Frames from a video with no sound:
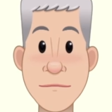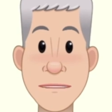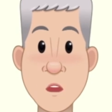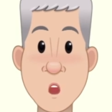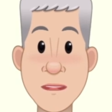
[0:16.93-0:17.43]

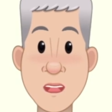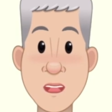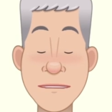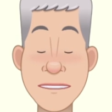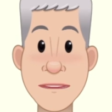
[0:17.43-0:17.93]
And
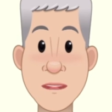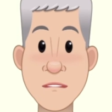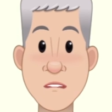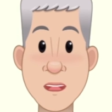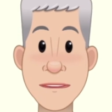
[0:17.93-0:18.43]
finally, if you're
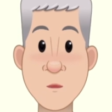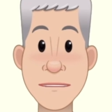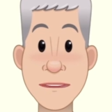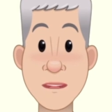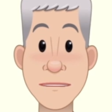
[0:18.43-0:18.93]
following the
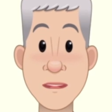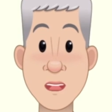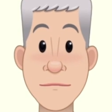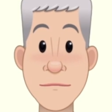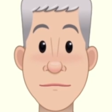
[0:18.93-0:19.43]
OCR
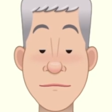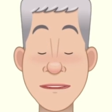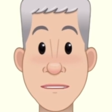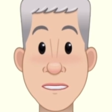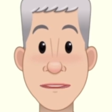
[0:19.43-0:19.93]
spec,
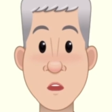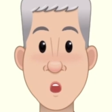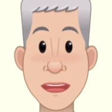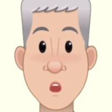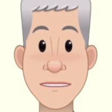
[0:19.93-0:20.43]
you should be
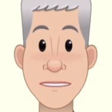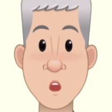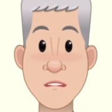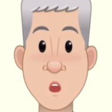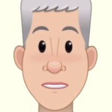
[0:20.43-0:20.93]
able to
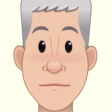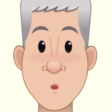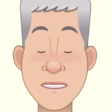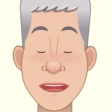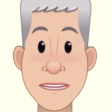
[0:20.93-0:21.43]
describe what's
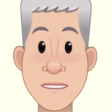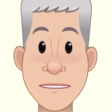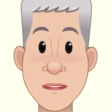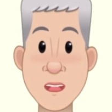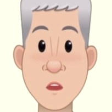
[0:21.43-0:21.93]
meant by a
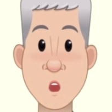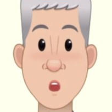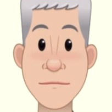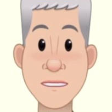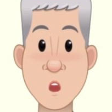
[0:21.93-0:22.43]
closed and
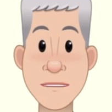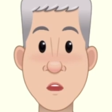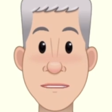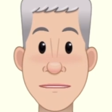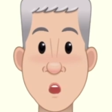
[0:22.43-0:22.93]
an
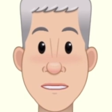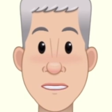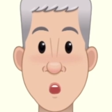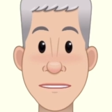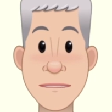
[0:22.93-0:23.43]
open
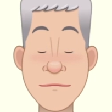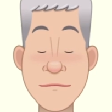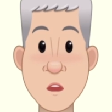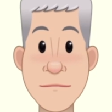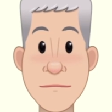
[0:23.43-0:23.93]
circulatory
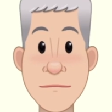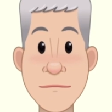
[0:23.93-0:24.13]
system.